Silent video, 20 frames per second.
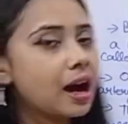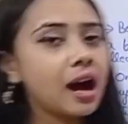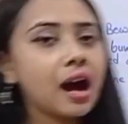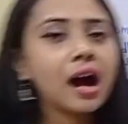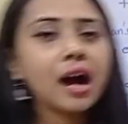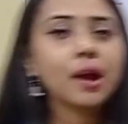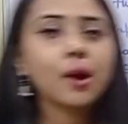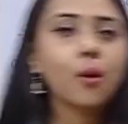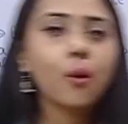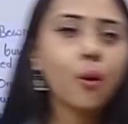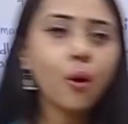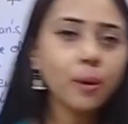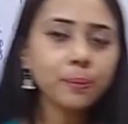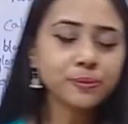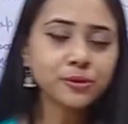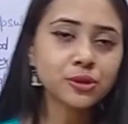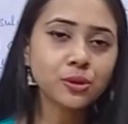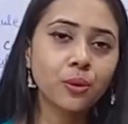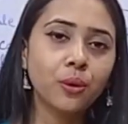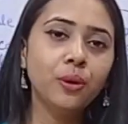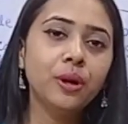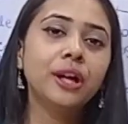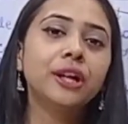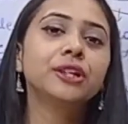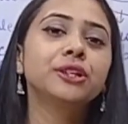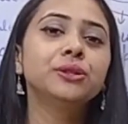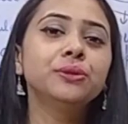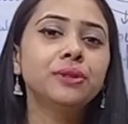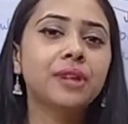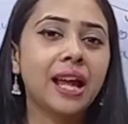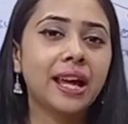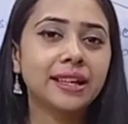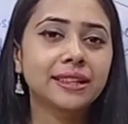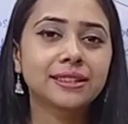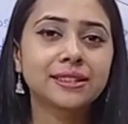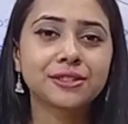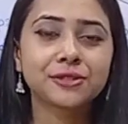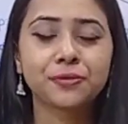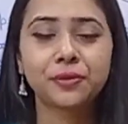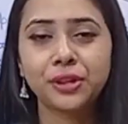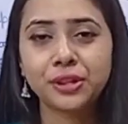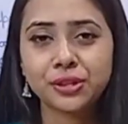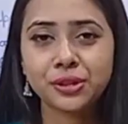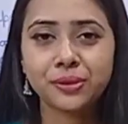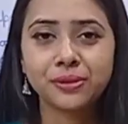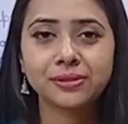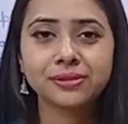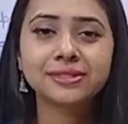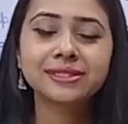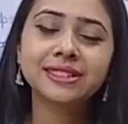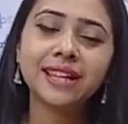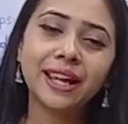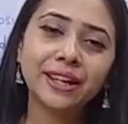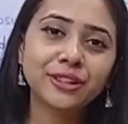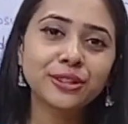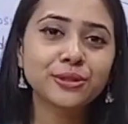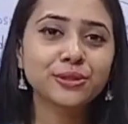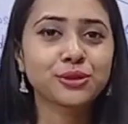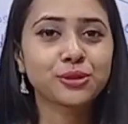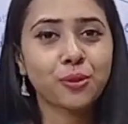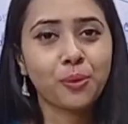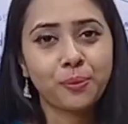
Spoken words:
I hope so you like this video. Thank you so